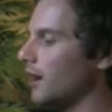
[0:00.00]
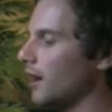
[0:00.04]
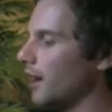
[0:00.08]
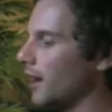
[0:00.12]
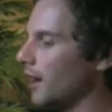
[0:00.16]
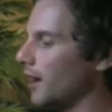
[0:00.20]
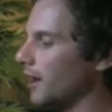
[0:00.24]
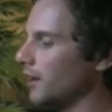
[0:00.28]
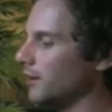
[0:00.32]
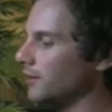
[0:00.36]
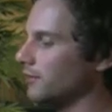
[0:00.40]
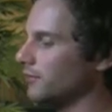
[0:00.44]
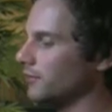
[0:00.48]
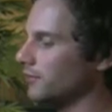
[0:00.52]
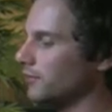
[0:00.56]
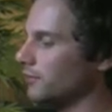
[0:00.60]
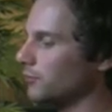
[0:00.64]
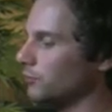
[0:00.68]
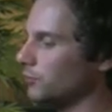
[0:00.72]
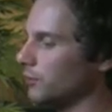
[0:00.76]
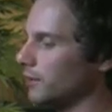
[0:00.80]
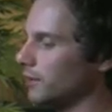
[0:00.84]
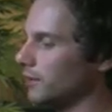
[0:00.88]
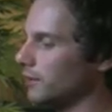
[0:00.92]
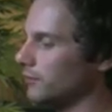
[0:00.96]
and
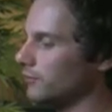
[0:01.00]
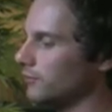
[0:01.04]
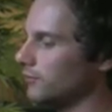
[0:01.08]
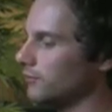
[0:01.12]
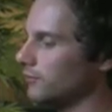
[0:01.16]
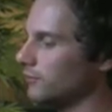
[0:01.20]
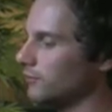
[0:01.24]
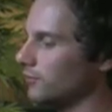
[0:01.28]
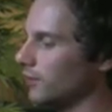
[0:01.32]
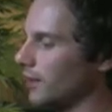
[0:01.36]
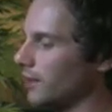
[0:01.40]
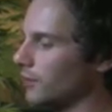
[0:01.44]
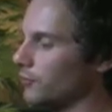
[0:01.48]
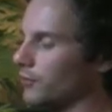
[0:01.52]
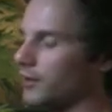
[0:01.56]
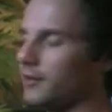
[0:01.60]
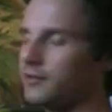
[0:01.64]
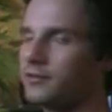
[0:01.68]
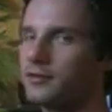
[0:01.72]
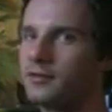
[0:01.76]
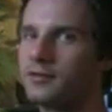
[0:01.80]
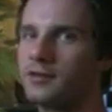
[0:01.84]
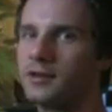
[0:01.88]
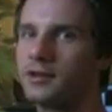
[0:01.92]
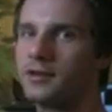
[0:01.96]
we
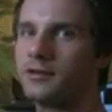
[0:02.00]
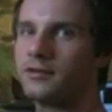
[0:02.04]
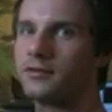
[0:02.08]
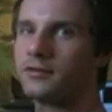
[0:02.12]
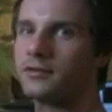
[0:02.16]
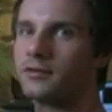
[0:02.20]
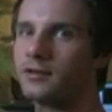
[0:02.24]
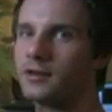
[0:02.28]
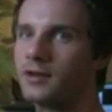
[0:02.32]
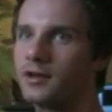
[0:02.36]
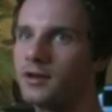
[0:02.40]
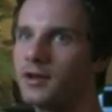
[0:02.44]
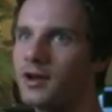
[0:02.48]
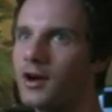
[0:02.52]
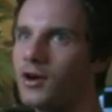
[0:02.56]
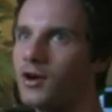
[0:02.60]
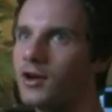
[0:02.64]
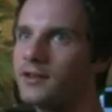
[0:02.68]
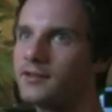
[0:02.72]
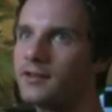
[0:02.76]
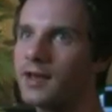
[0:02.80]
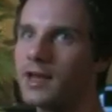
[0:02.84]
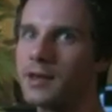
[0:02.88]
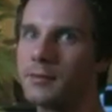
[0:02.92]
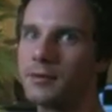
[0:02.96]
generated these
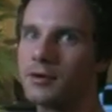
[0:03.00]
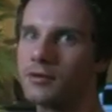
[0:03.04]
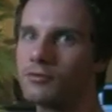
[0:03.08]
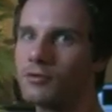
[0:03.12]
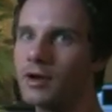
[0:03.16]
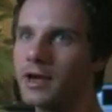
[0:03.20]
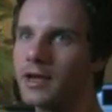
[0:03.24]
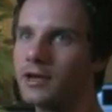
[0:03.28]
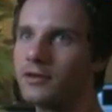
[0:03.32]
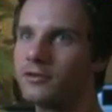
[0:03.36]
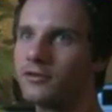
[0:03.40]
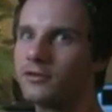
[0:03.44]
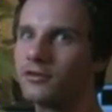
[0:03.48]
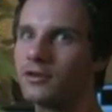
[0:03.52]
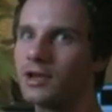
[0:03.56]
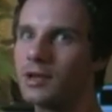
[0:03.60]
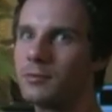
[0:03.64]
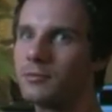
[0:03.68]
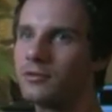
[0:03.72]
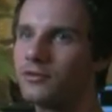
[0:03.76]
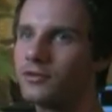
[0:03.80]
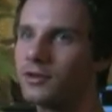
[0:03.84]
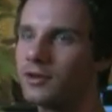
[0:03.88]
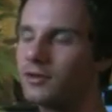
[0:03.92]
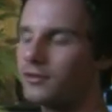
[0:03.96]
high dynamic range
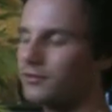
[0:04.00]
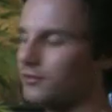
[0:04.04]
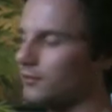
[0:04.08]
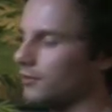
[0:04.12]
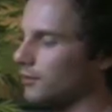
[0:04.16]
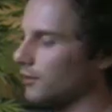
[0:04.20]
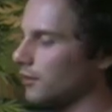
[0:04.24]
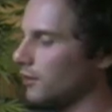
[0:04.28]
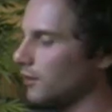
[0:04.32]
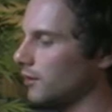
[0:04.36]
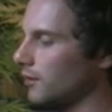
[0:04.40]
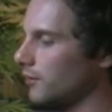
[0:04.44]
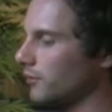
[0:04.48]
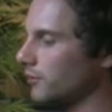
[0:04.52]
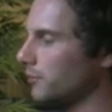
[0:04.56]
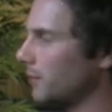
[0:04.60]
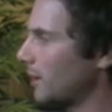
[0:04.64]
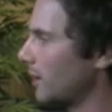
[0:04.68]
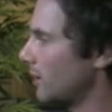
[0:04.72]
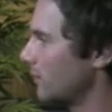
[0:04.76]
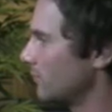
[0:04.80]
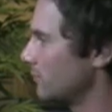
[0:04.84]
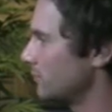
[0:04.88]
images. There's